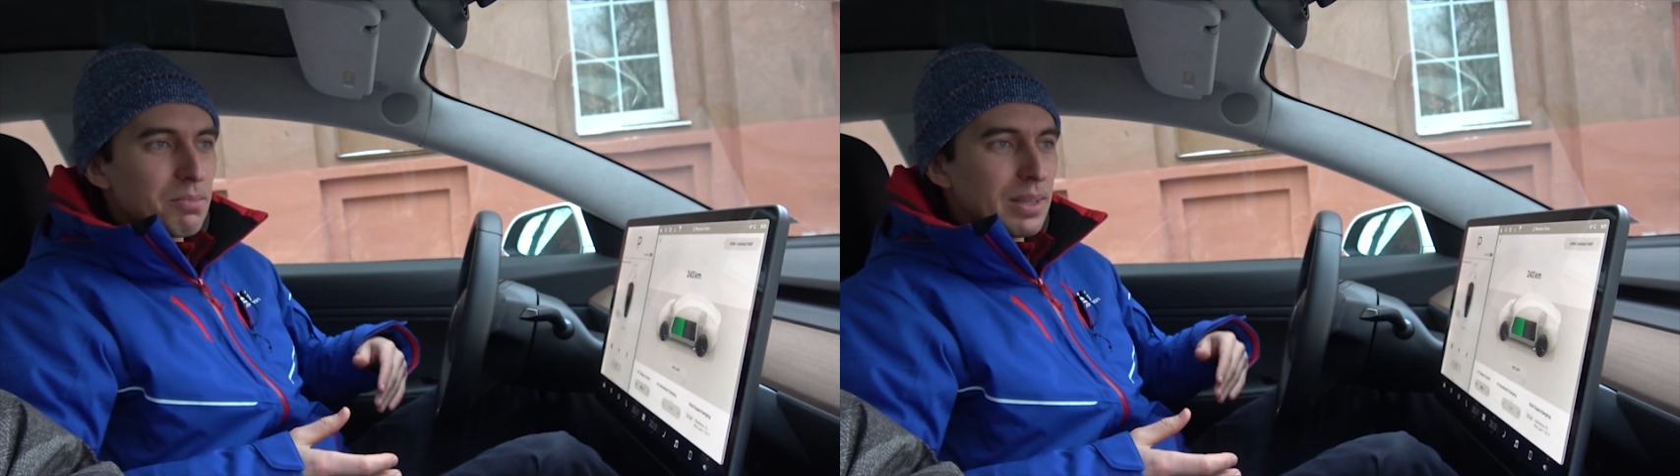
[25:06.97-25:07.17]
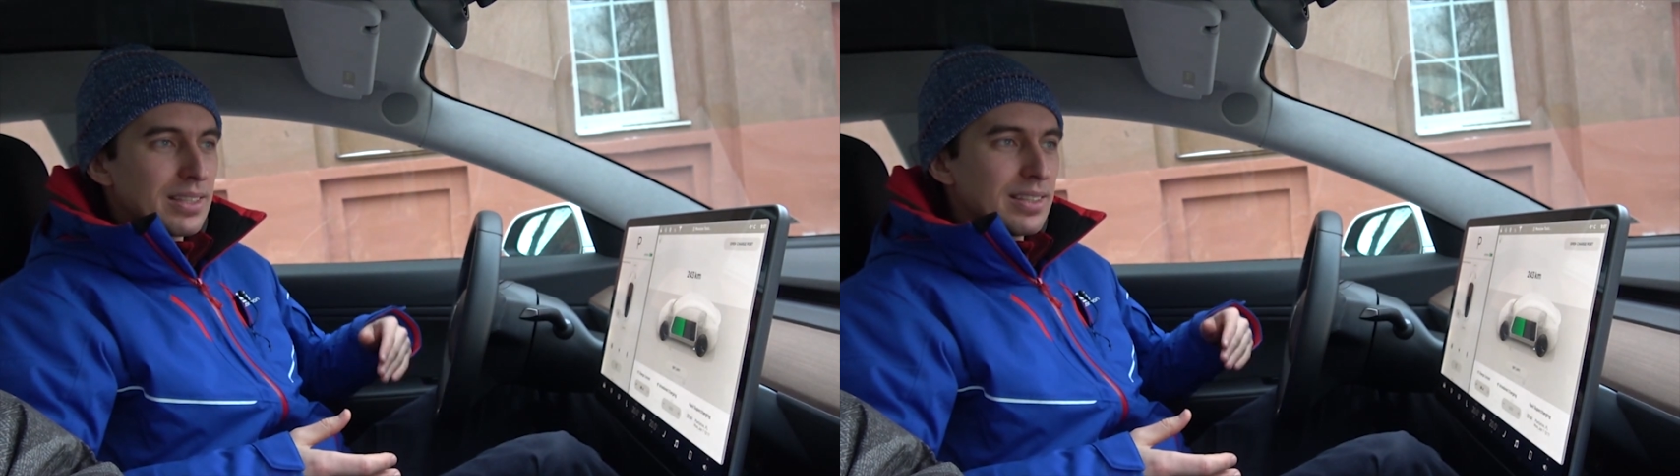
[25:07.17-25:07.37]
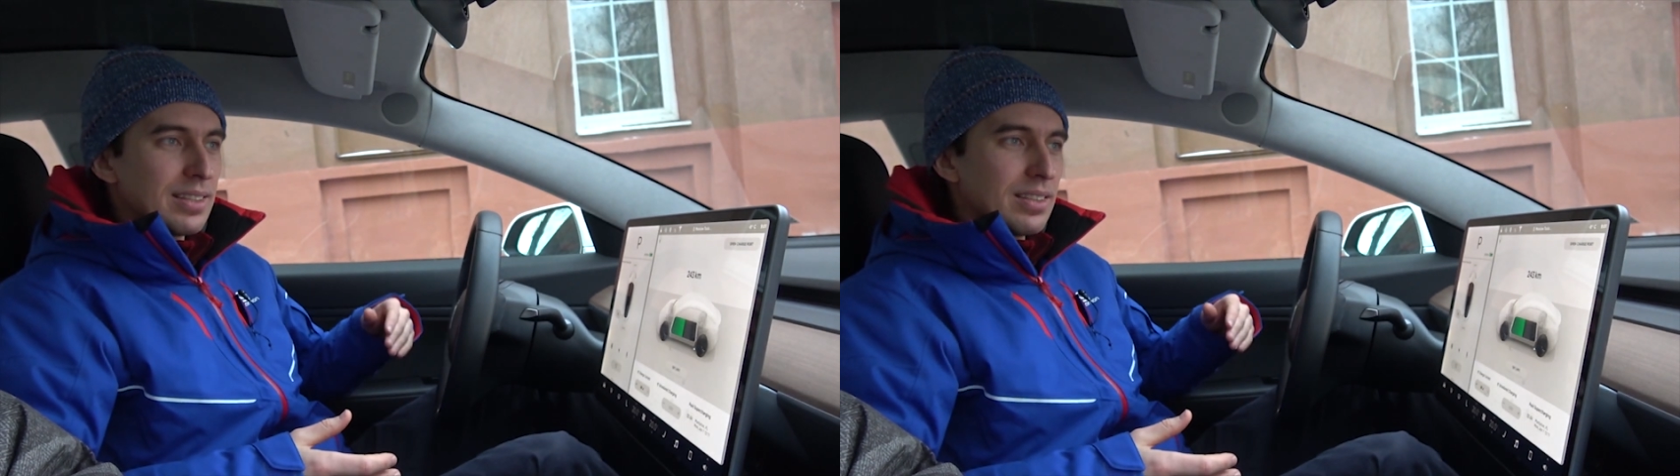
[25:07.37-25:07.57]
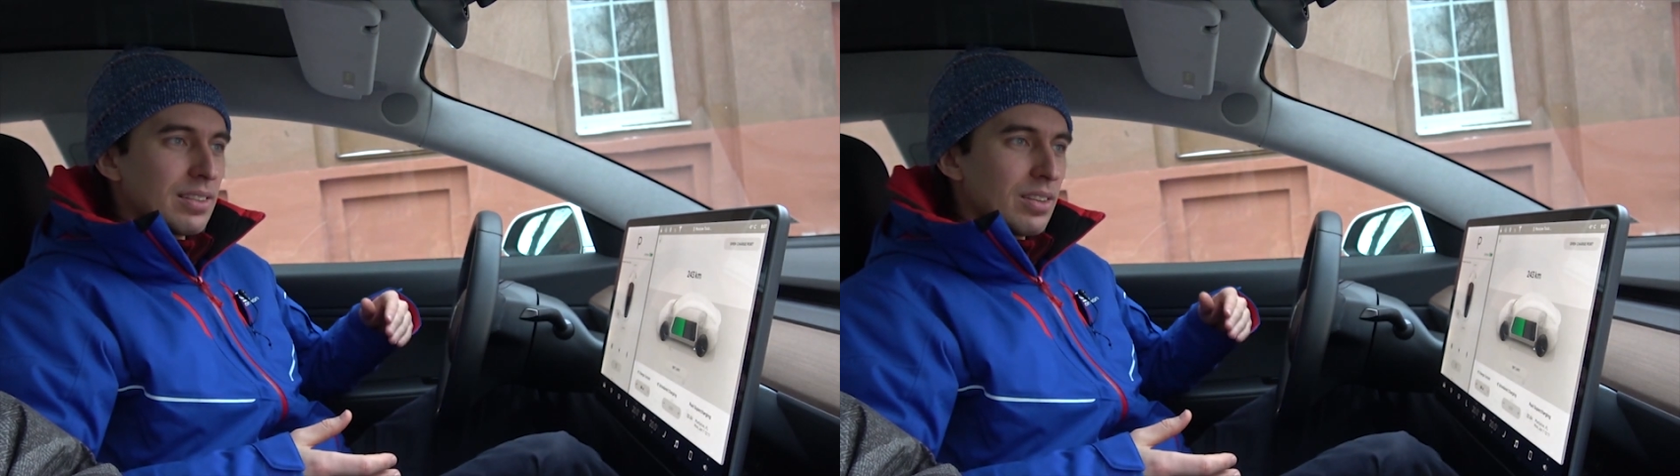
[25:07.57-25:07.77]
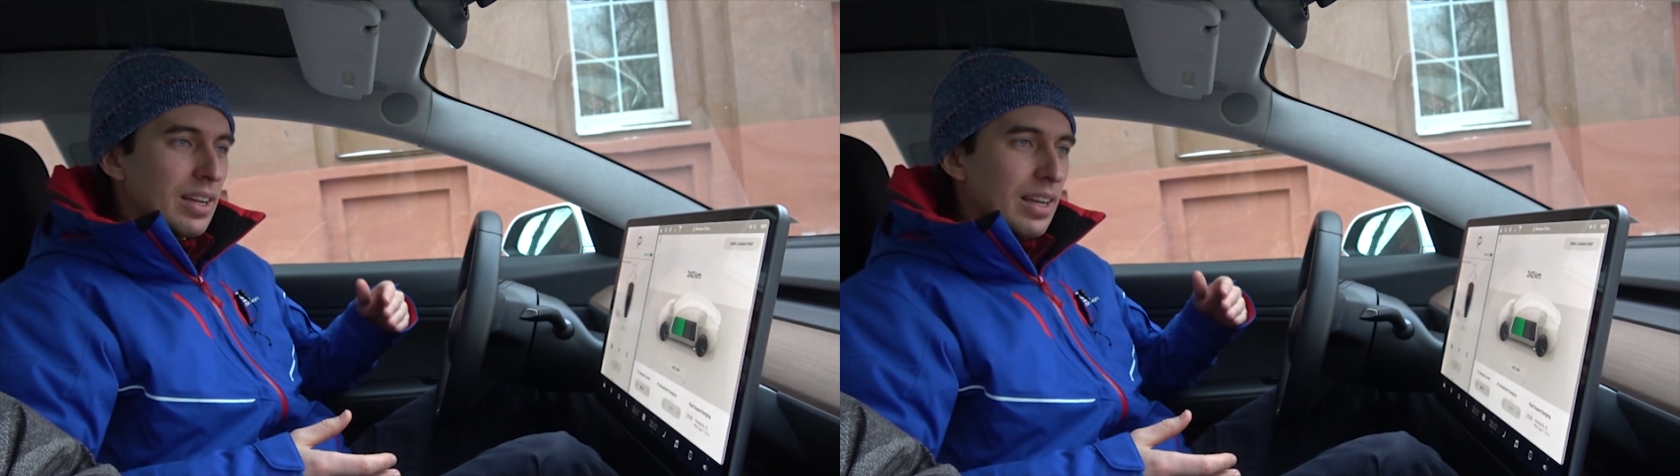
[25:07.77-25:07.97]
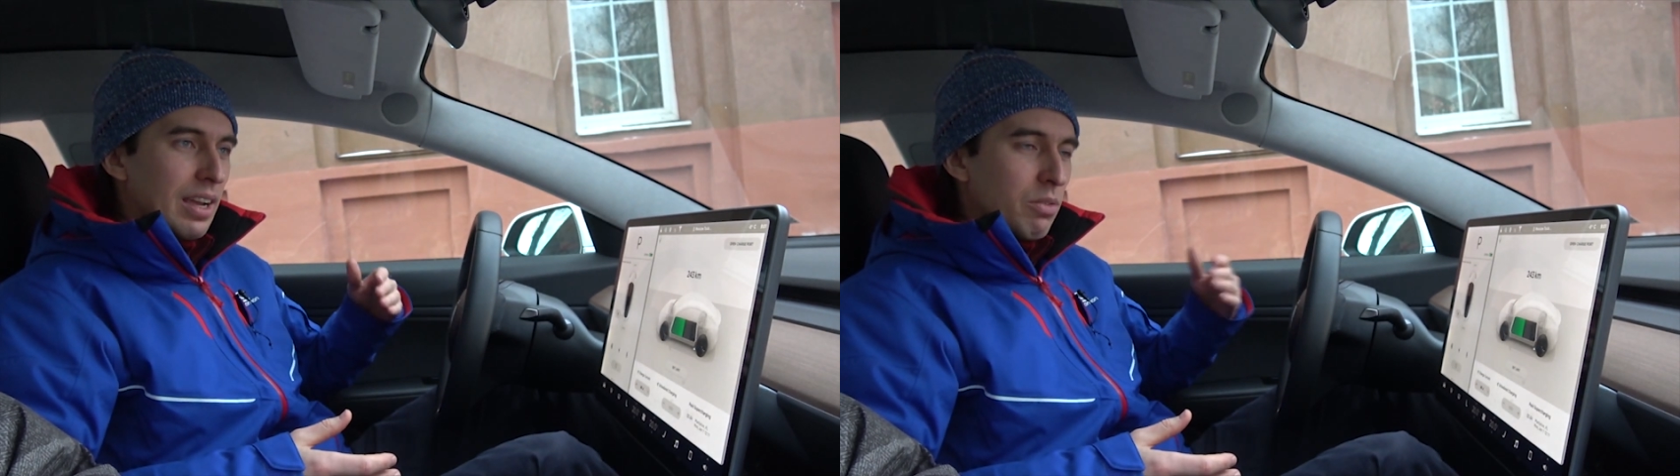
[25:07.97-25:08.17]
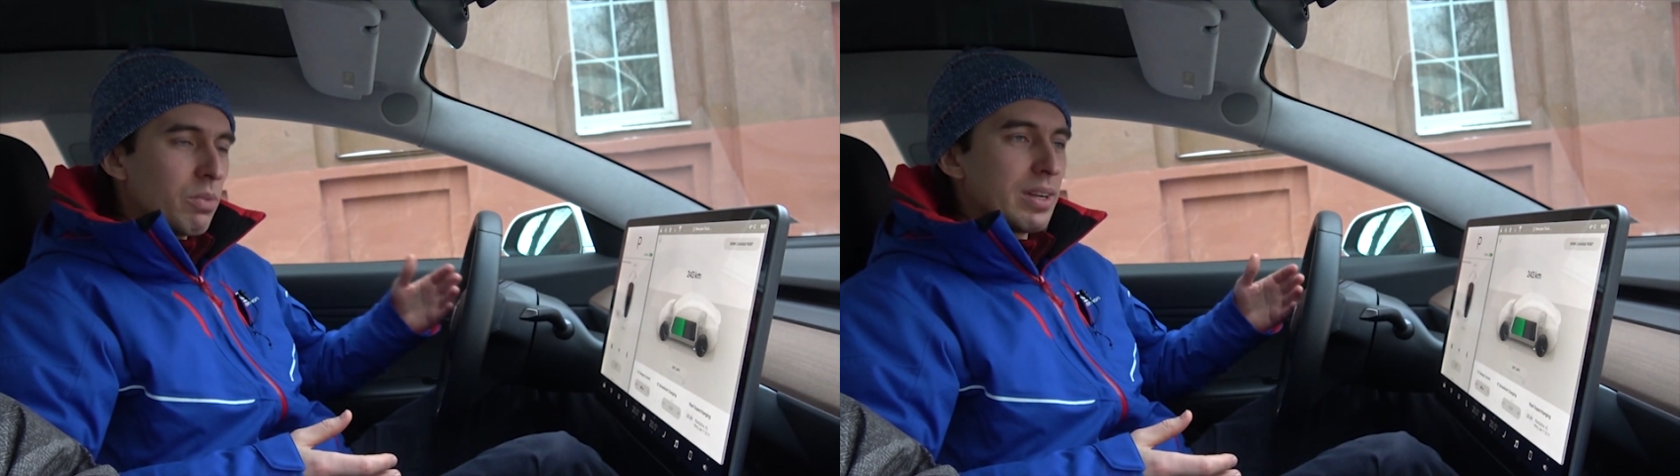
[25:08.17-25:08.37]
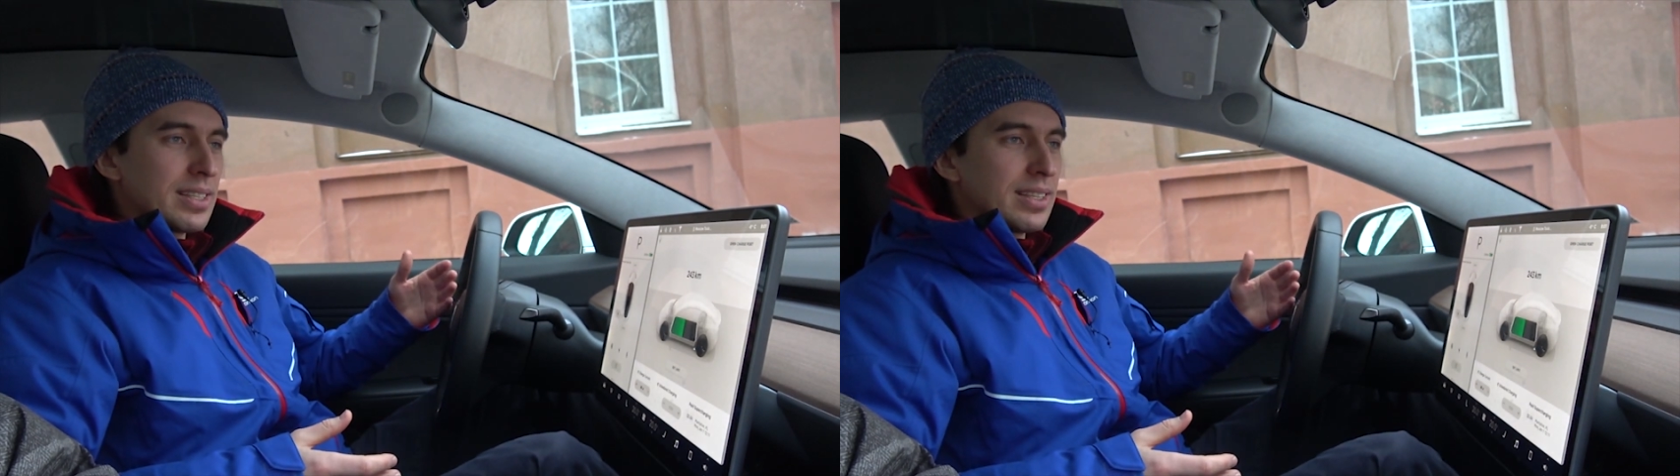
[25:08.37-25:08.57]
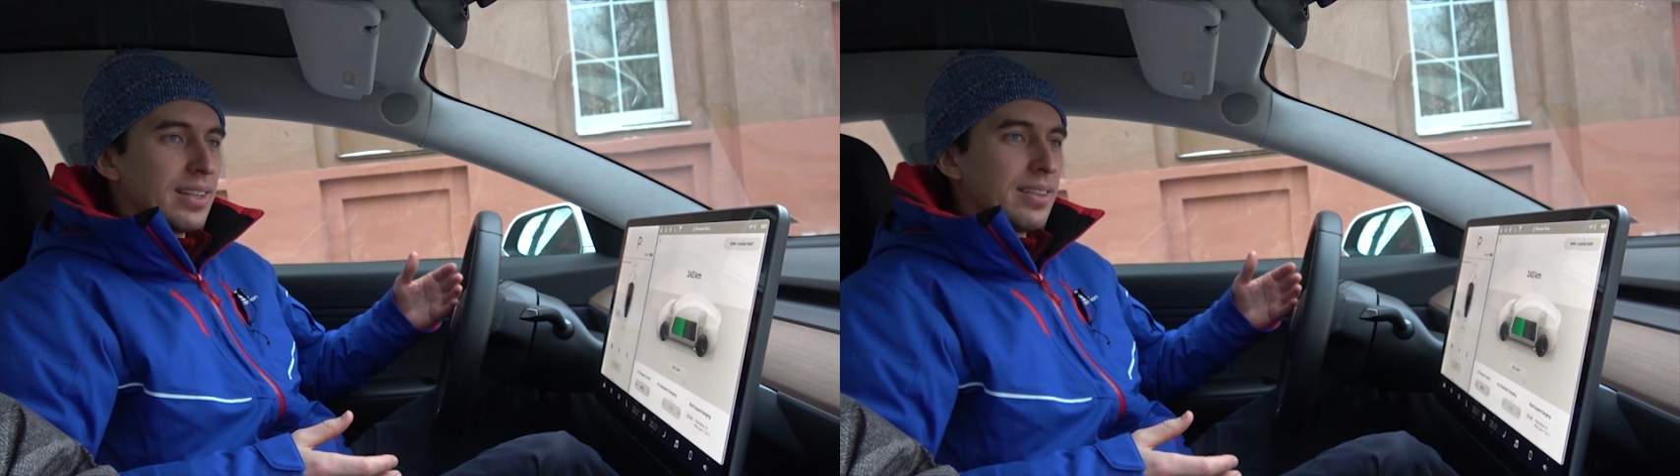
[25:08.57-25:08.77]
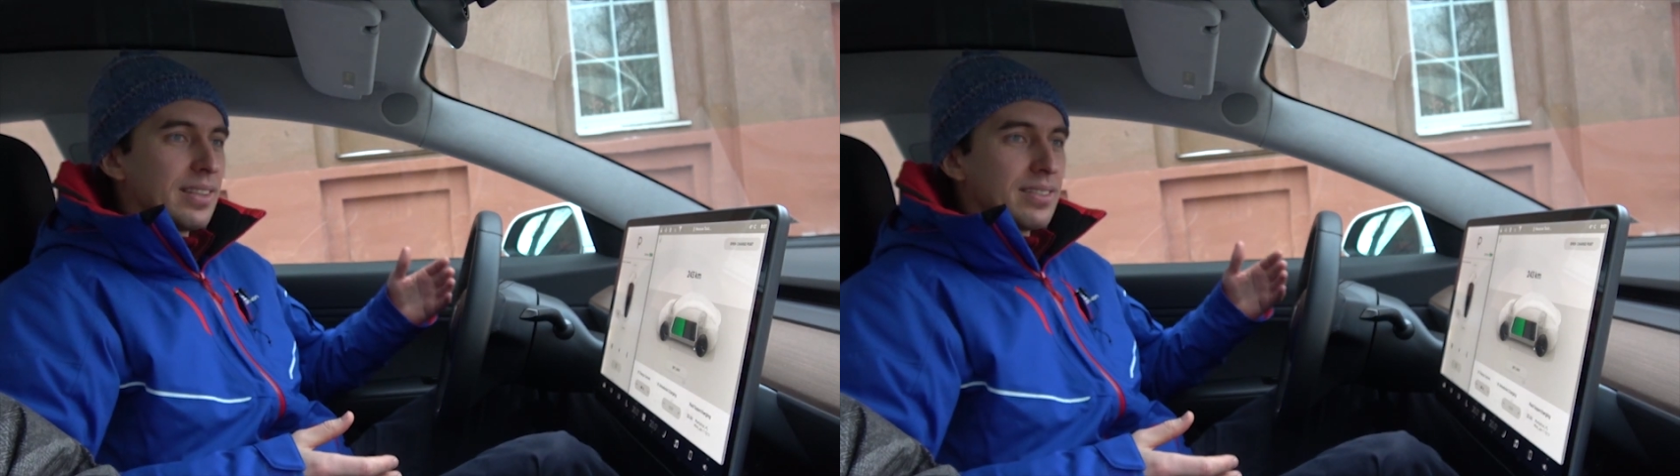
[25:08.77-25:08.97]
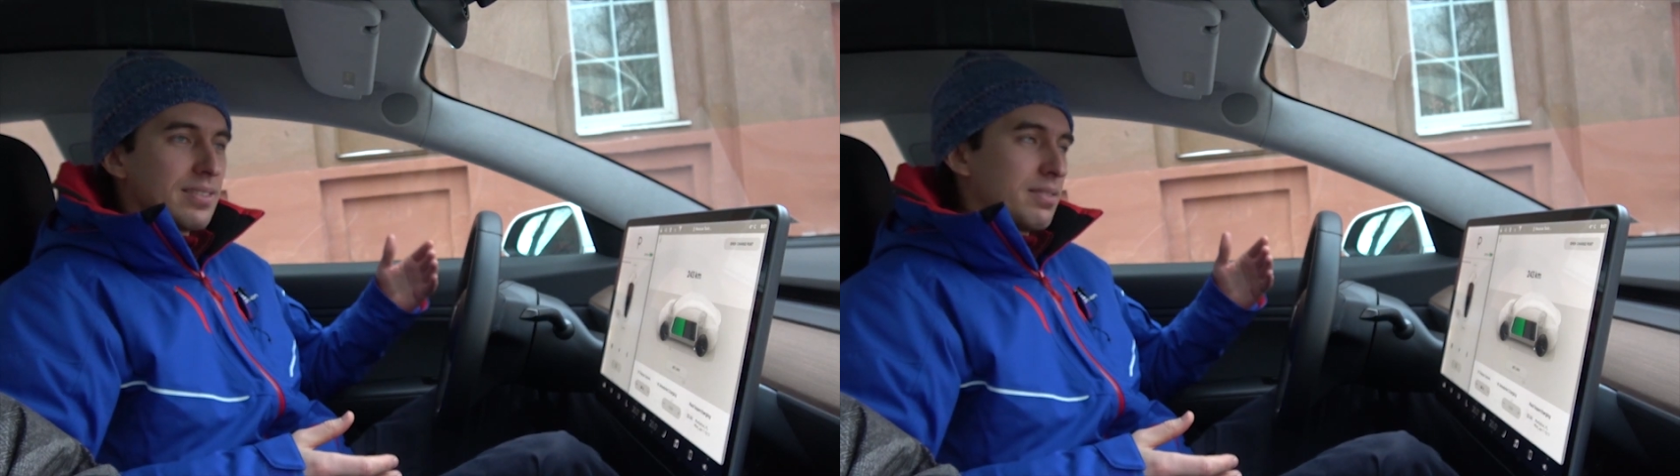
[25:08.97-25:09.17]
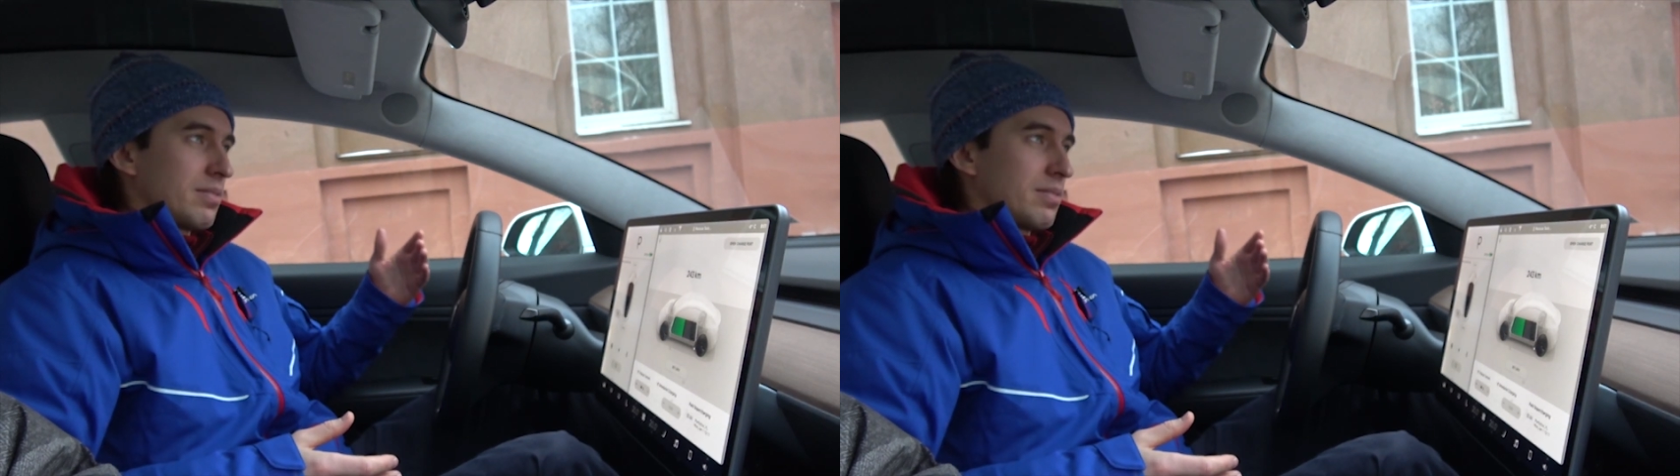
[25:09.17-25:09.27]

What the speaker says: But everyone said that